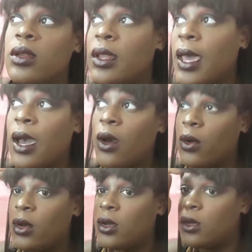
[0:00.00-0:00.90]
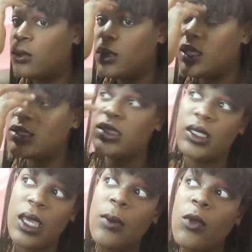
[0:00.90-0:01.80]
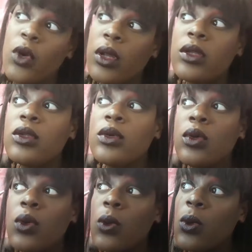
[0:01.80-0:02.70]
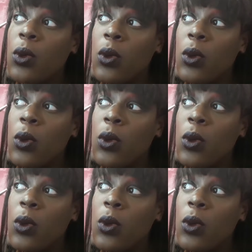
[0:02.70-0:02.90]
Now, let's see. I'm going to...